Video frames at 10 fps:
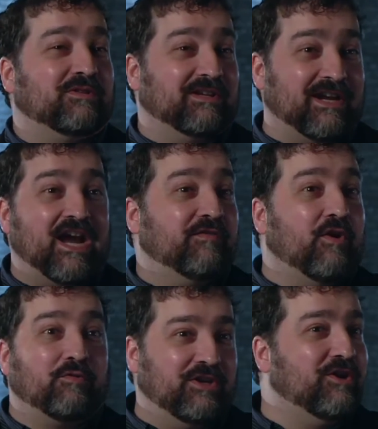kind of
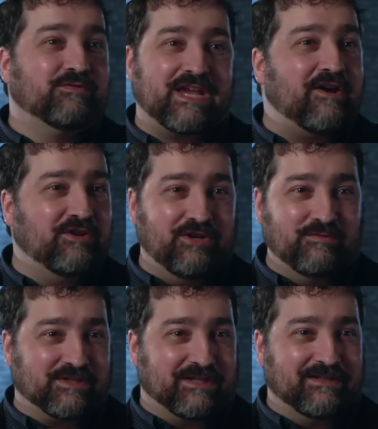already knows how to
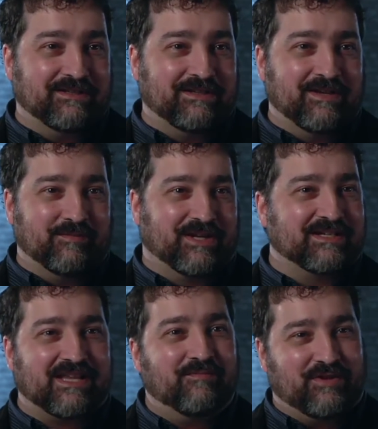use it
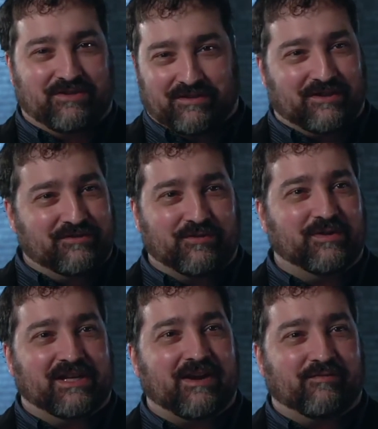because they're
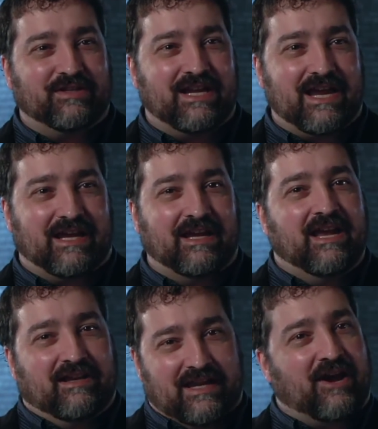doing it every day.
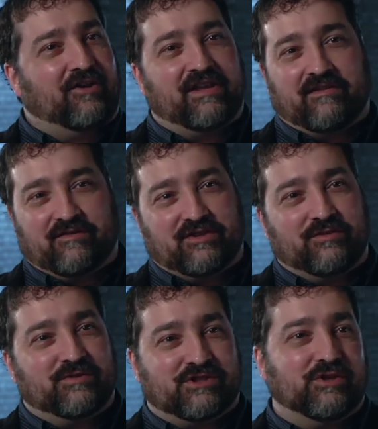Now all they have to
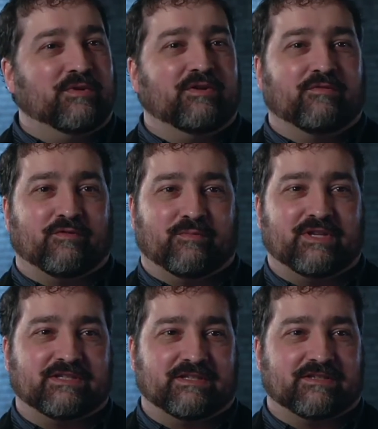do is do it for
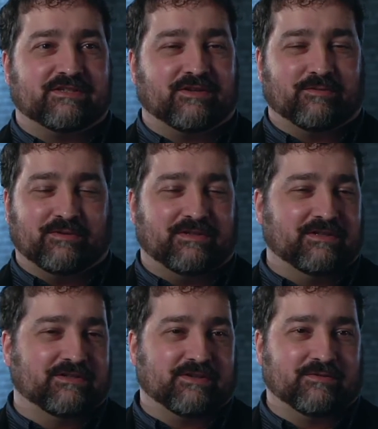business. So
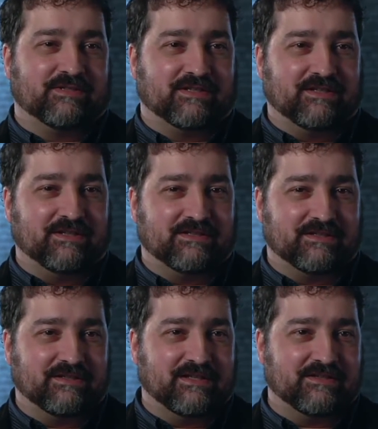it's
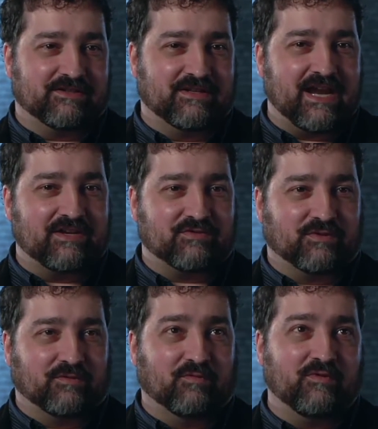a
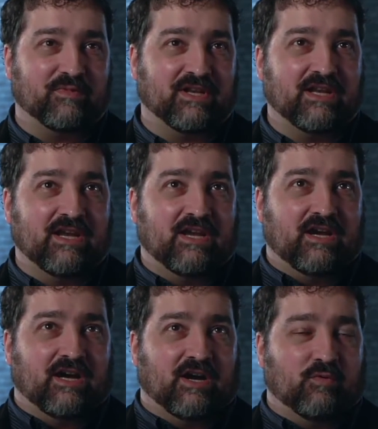natural. And we've been
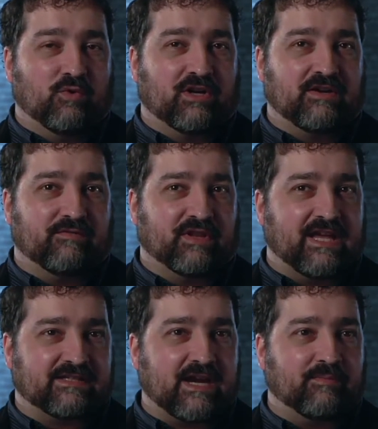working for the
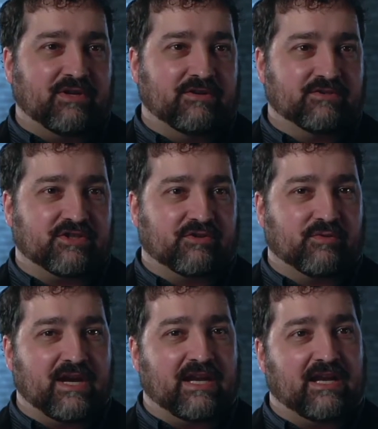last couple of years to
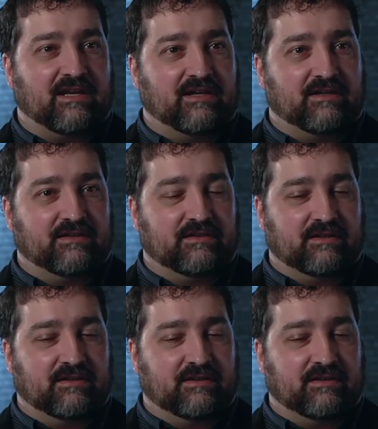create a